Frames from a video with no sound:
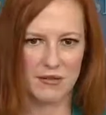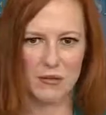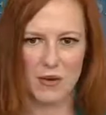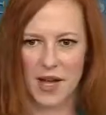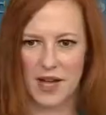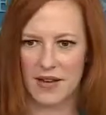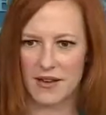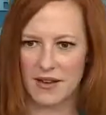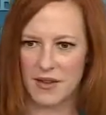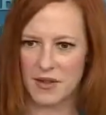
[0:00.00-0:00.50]

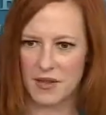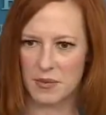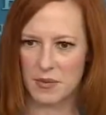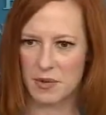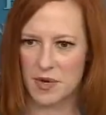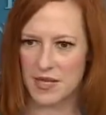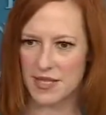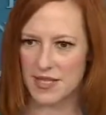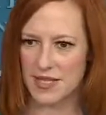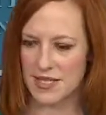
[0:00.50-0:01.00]
when the
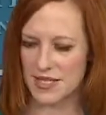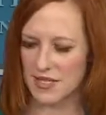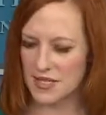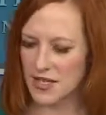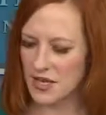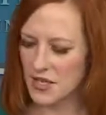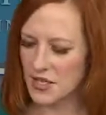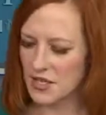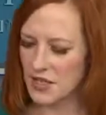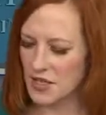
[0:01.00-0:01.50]
president
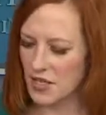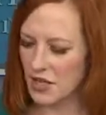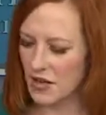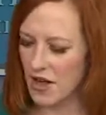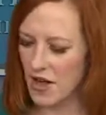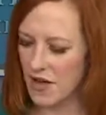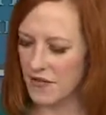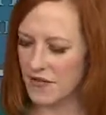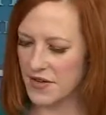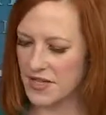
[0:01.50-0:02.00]
took
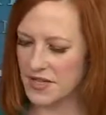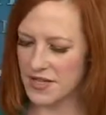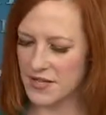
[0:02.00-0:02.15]
office.